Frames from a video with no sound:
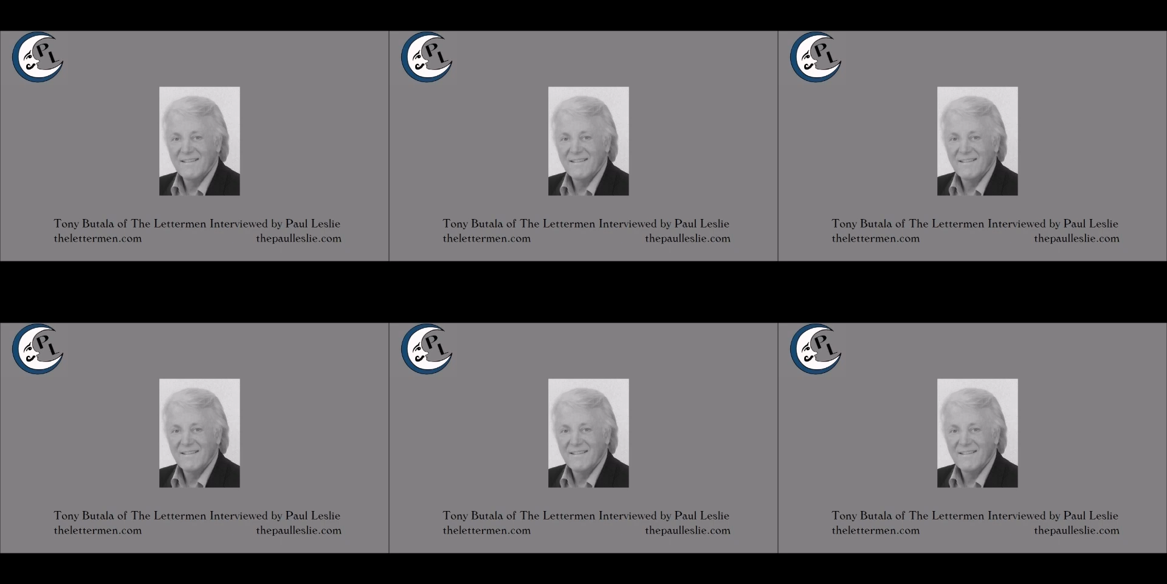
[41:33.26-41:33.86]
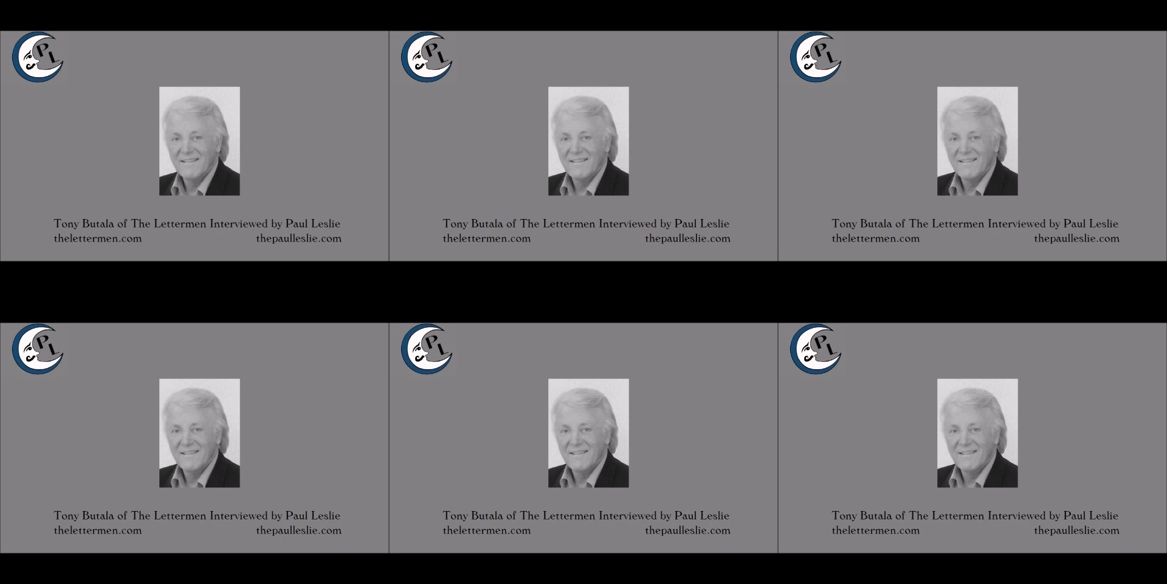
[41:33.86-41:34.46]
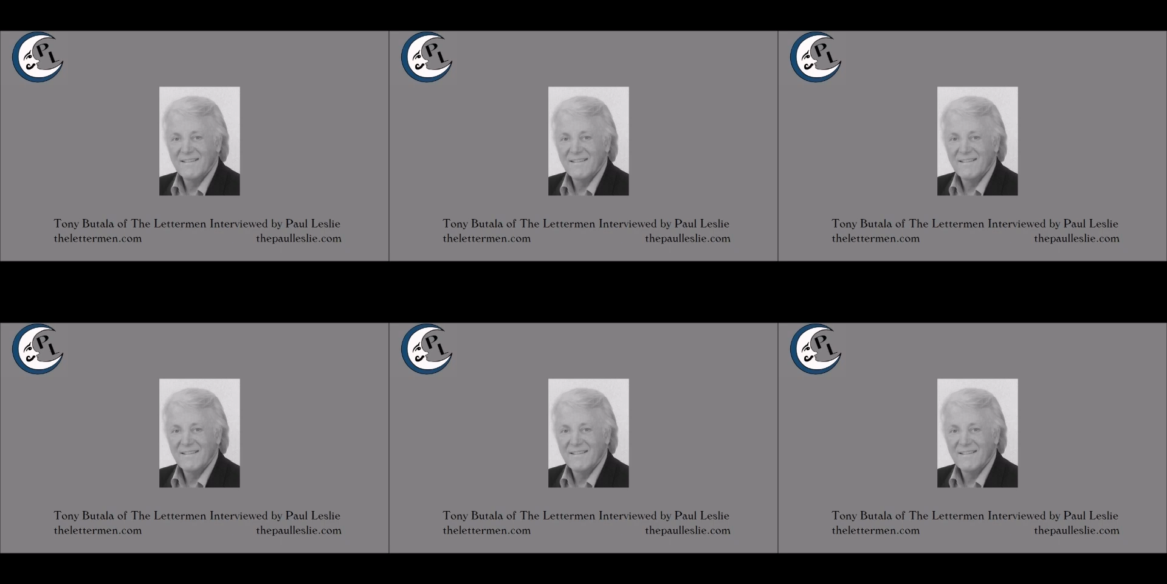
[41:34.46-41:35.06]

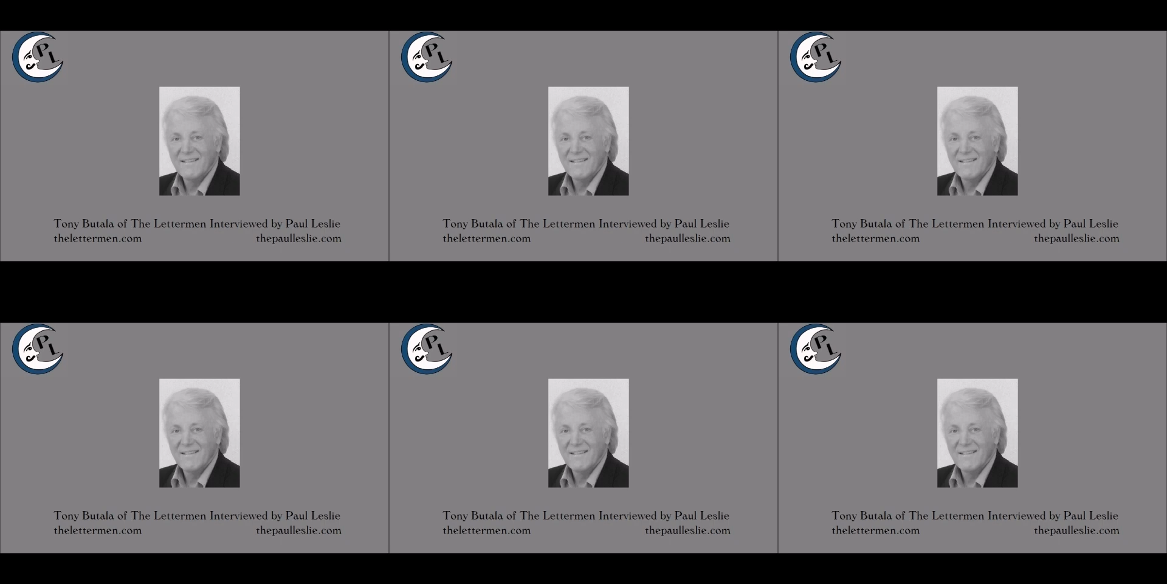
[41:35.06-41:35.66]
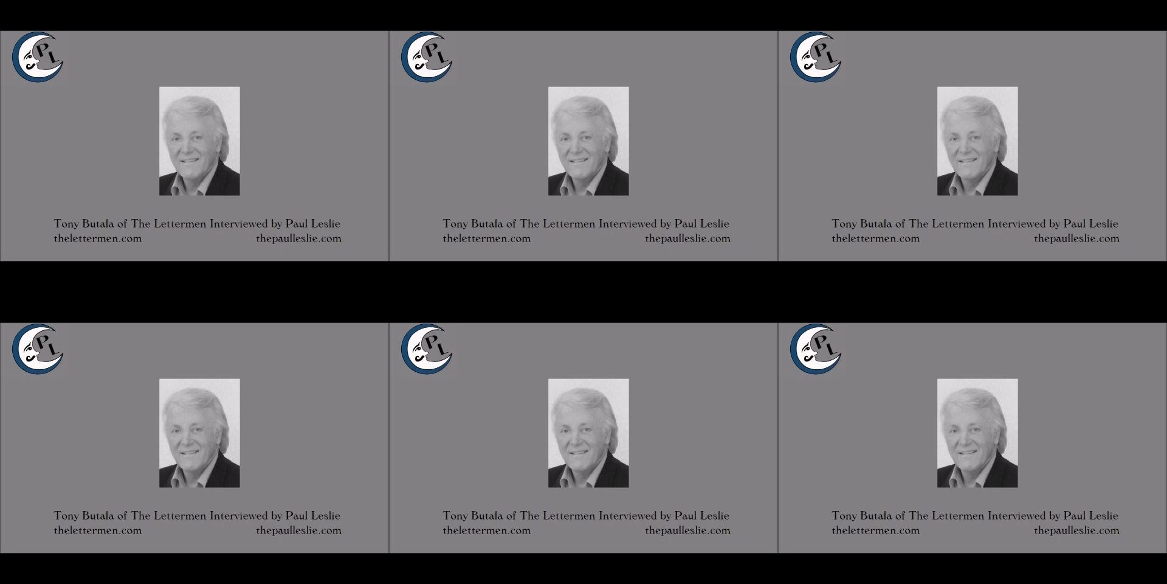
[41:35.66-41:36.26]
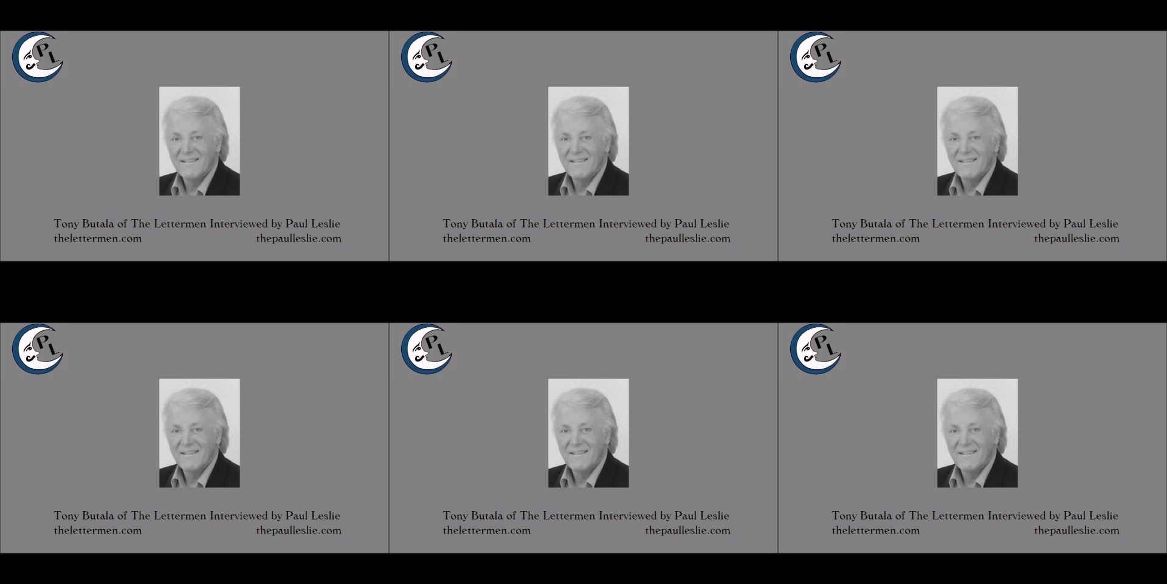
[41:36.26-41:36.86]

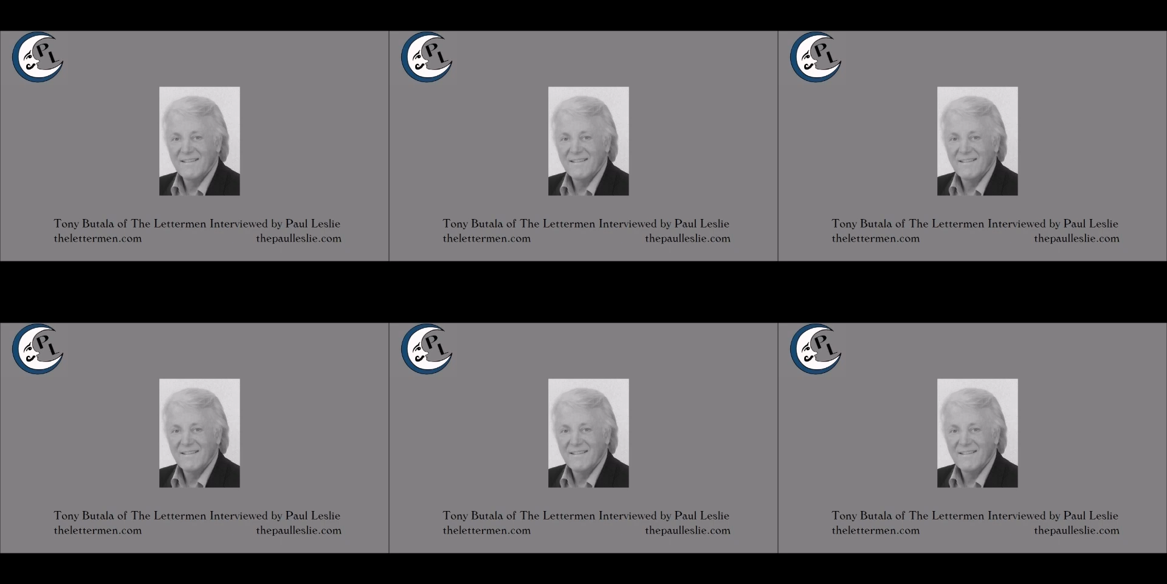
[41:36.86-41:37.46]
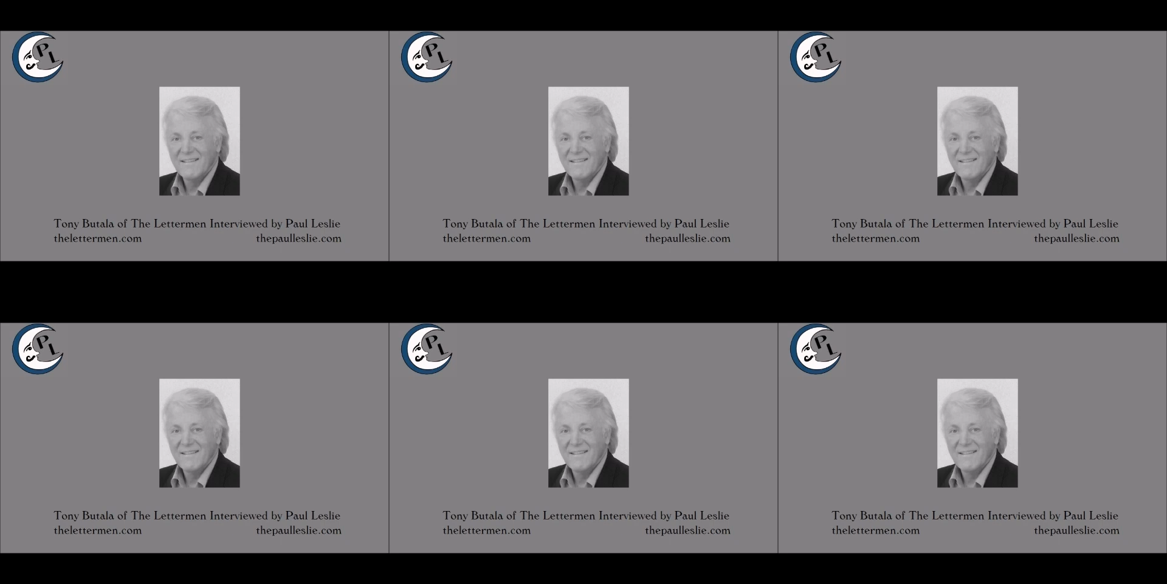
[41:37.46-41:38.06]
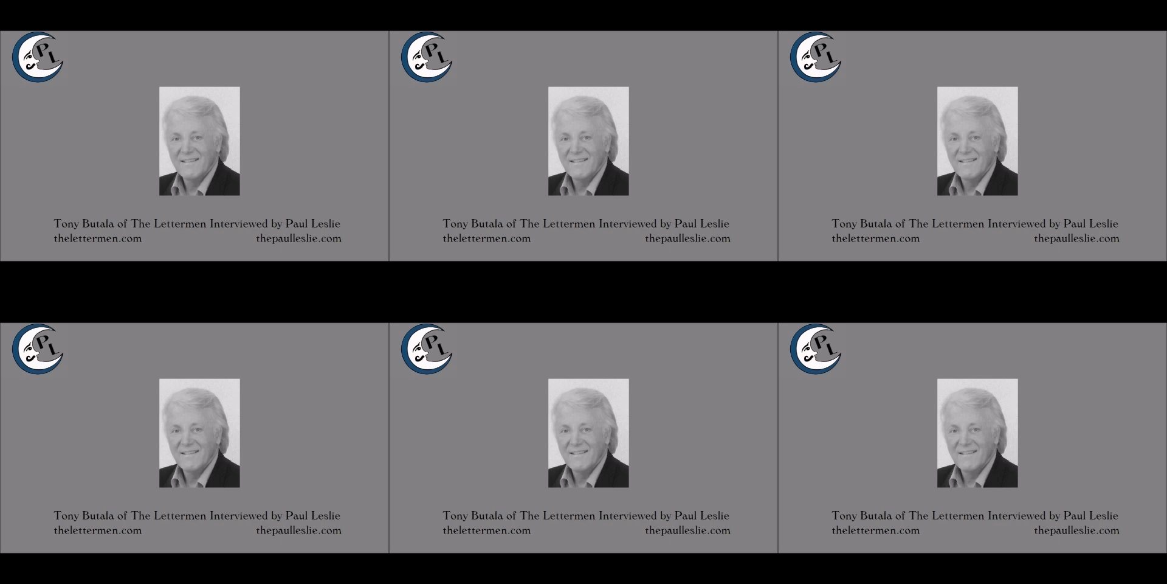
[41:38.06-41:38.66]

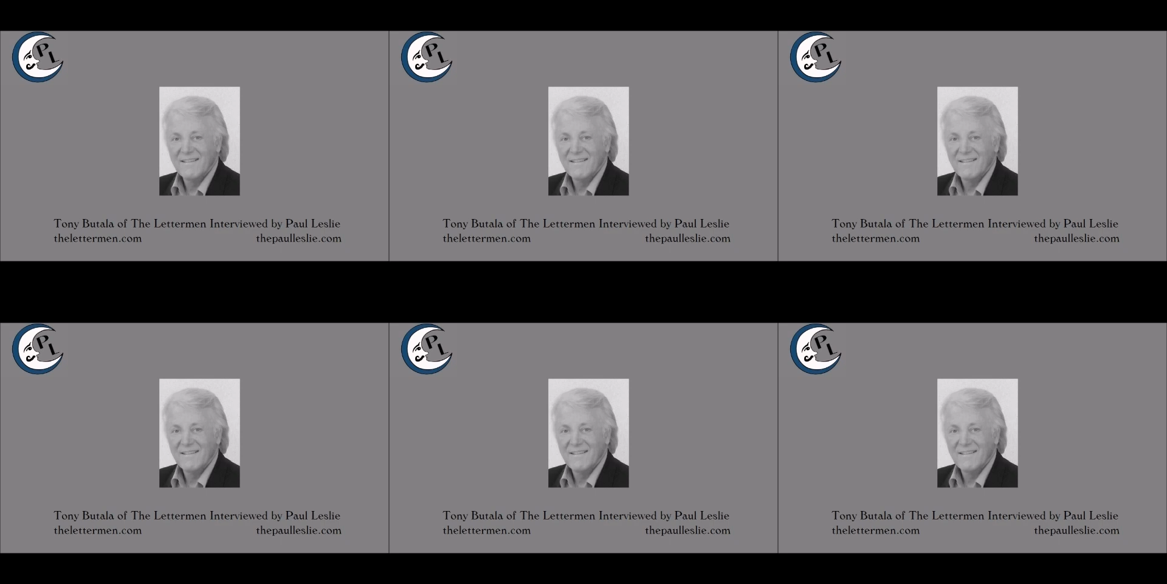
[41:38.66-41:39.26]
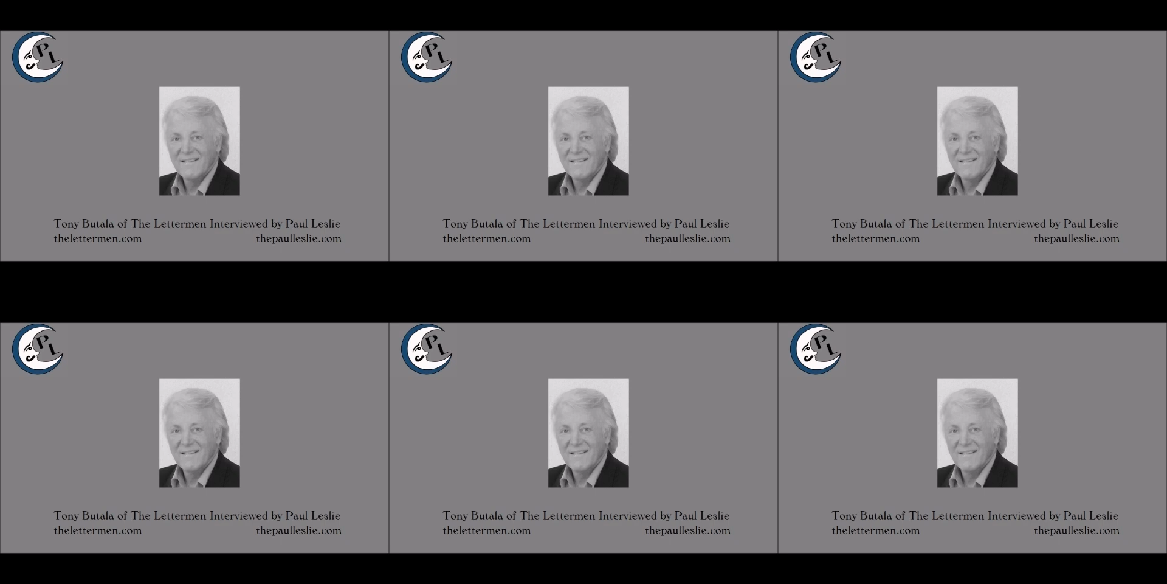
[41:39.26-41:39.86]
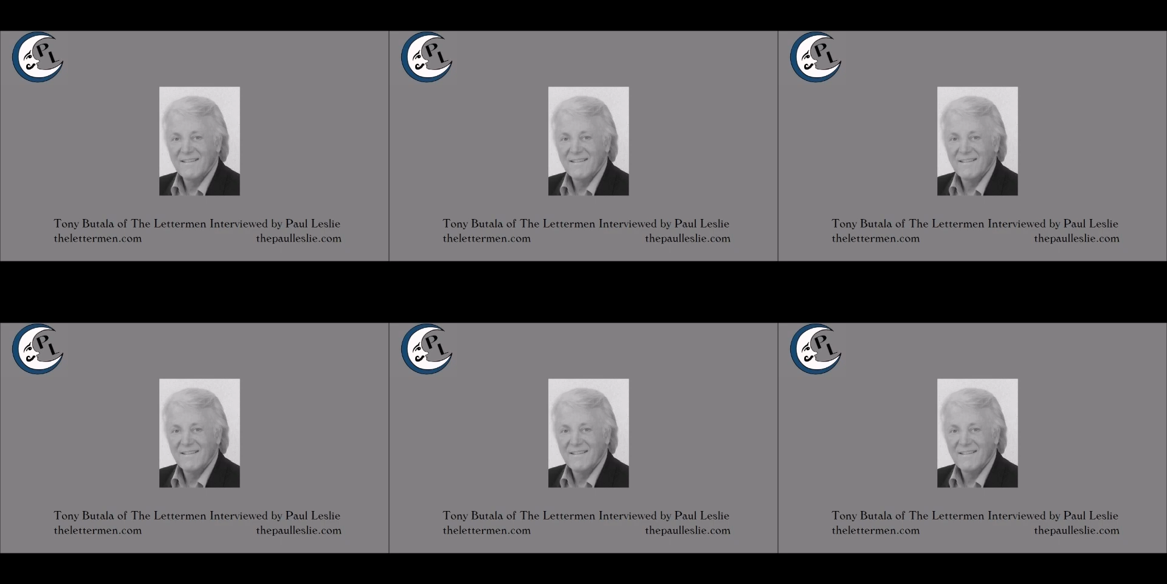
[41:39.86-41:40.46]

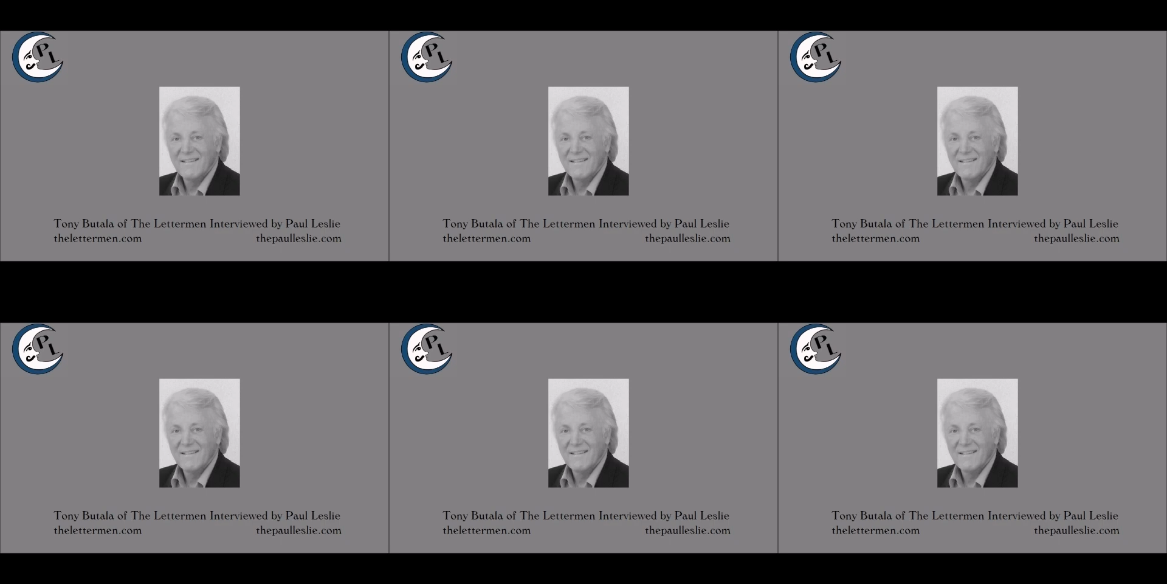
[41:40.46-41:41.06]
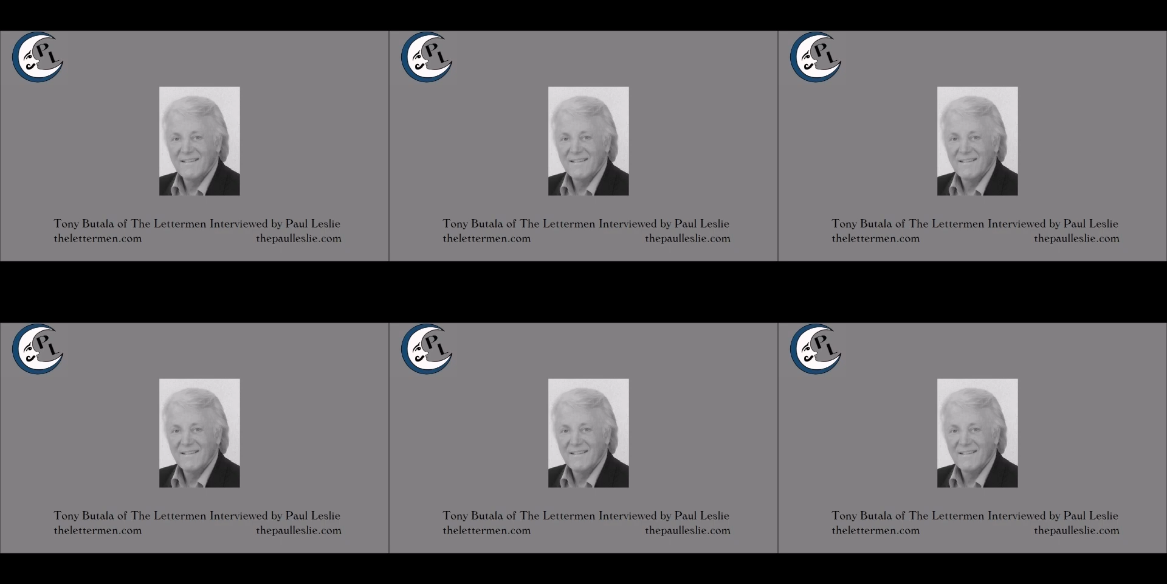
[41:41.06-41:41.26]
This is a still picture; no speech is visible.